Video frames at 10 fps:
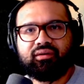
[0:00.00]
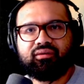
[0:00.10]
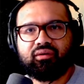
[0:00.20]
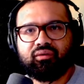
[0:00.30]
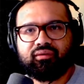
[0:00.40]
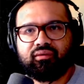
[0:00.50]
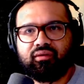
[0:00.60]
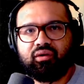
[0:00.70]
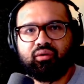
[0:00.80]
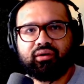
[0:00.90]
So this is
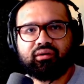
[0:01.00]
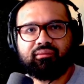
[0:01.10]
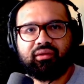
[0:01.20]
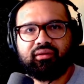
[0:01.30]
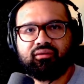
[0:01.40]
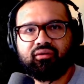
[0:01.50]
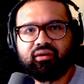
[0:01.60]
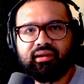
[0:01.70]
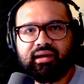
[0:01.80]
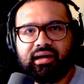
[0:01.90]
the new hunter method.
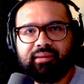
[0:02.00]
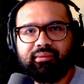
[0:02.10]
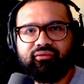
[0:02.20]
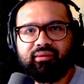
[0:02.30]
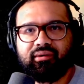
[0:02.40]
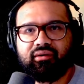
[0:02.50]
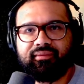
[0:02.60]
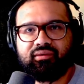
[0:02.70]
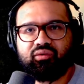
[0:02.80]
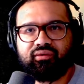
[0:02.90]
Circling high above
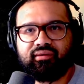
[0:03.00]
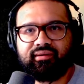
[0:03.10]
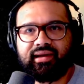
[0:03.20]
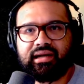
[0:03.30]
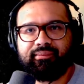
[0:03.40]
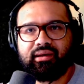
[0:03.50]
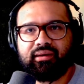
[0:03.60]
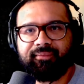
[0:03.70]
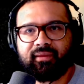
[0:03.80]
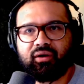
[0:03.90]
Vampirium's twisted
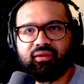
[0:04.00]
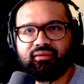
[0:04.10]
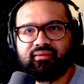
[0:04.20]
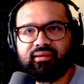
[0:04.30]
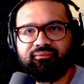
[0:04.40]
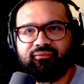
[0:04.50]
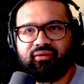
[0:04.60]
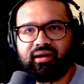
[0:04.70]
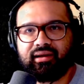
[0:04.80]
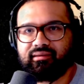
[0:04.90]
canopy are the stimp
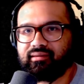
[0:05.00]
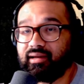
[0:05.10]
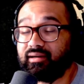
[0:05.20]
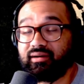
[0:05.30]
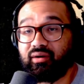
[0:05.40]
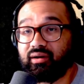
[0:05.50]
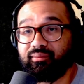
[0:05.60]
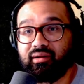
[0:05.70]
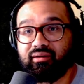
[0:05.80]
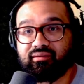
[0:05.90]
hikes. I don't know how to
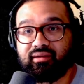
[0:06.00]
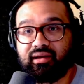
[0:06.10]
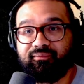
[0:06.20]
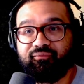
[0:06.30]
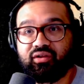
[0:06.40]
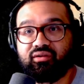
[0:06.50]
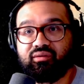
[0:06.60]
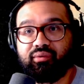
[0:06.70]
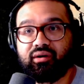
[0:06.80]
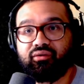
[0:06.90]
pronounce that. Vicious
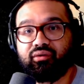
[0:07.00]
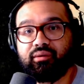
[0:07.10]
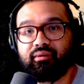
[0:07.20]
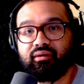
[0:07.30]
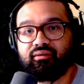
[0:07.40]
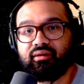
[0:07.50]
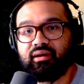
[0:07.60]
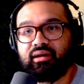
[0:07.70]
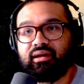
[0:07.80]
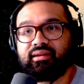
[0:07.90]
predatory birds
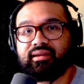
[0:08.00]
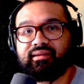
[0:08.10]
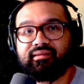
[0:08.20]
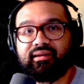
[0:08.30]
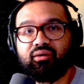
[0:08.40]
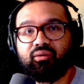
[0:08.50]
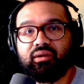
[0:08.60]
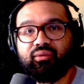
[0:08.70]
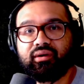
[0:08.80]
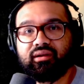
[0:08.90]
that descend
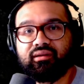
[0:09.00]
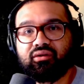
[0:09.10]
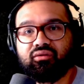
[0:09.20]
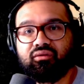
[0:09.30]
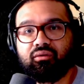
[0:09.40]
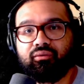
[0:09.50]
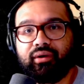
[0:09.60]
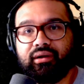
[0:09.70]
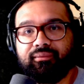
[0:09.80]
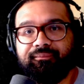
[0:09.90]
only when conditions are
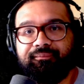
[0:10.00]
right.